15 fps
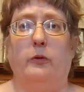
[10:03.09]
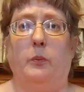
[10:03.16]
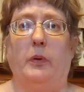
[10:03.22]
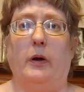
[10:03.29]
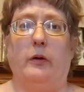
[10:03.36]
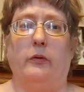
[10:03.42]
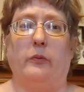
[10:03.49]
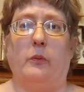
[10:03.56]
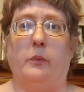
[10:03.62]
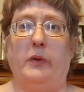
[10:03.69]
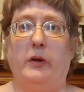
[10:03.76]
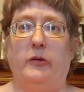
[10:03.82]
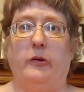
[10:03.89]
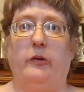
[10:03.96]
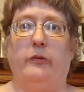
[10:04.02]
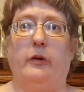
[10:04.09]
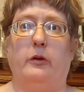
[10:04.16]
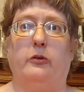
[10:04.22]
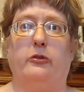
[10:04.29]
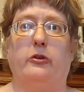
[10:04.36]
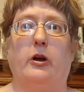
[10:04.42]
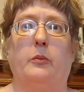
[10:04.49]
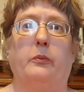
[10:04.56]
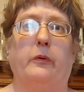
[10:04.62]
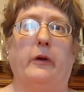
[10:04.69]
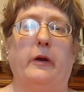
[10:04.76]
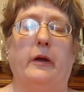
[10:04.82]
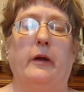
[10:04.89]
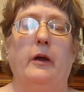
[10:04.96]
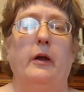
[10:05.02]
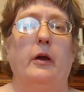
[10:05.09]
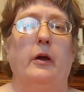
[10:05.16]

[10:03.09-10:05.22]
coupons from BJ's and ShopRite.